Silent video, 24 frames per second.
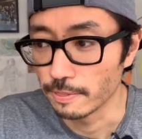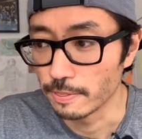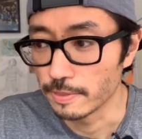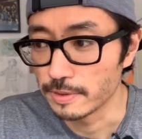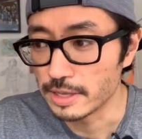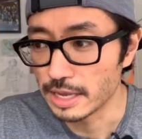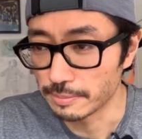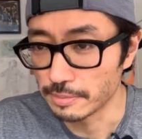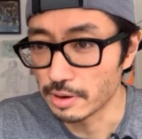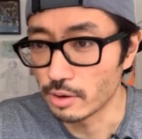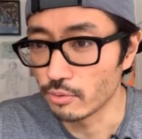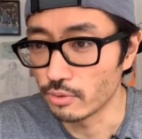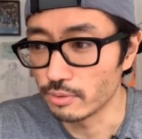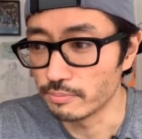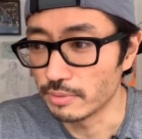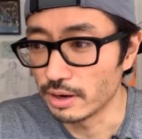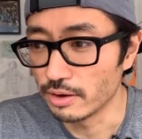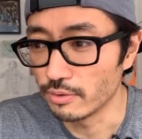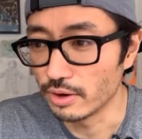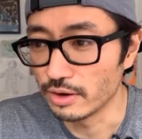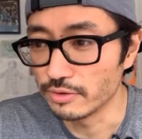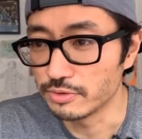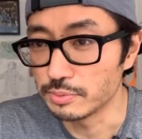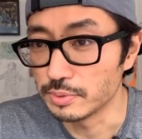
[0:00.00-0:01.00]
Yeah, my
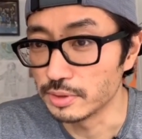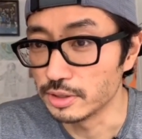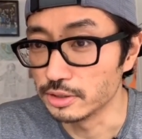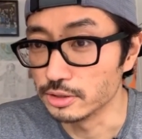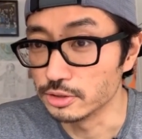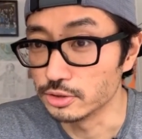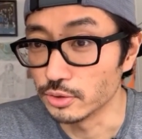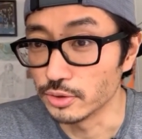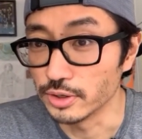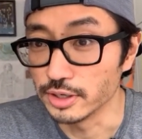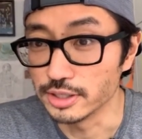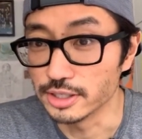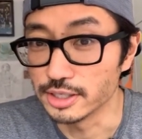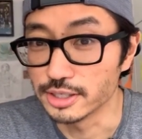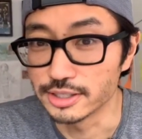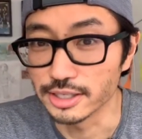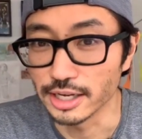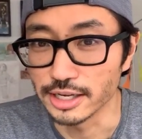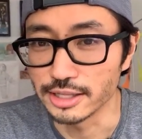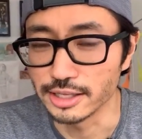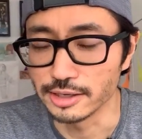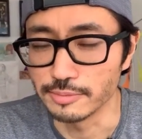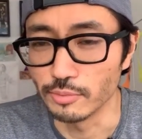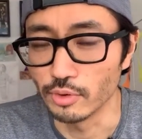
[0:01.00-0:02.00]
wife's been enjoying this,
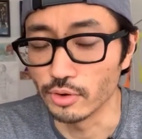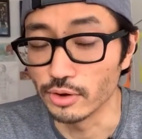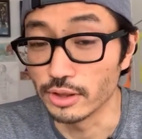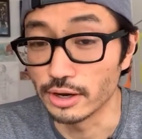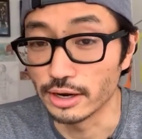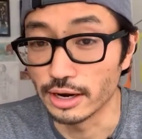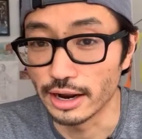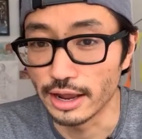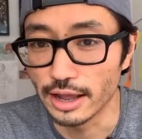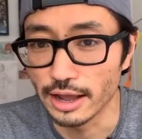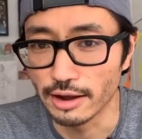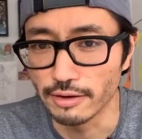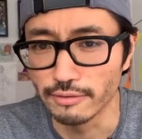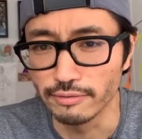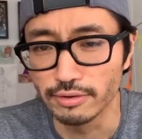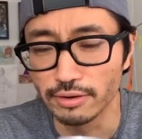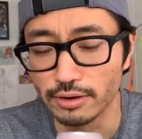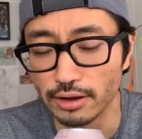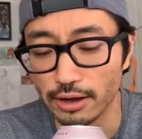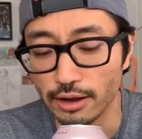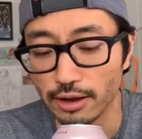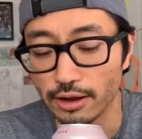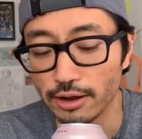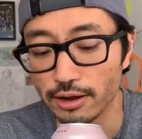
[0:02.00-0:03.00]
I think, more than I have
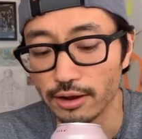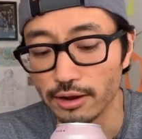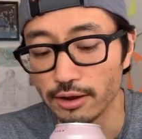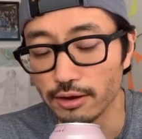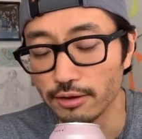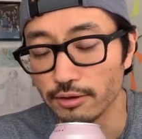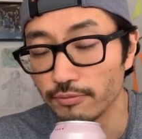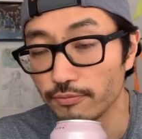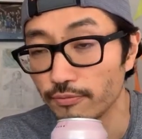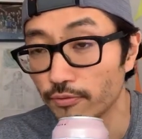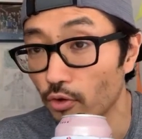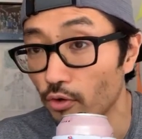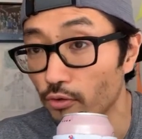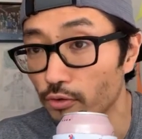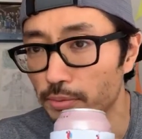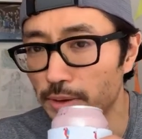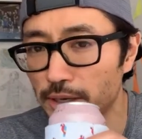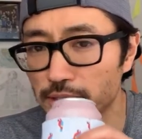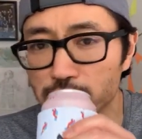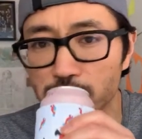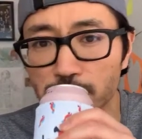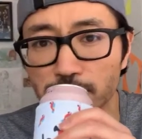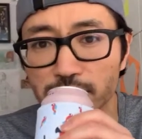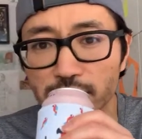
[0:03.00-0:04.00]
over the
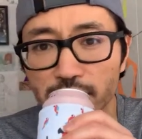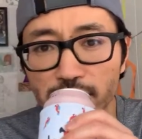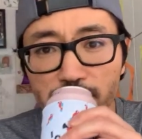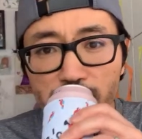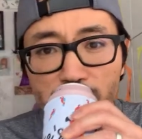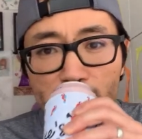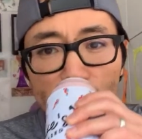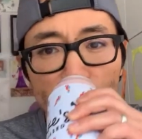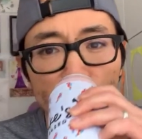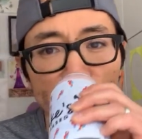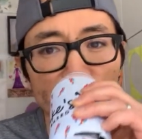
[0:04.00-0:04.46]
past couple of days.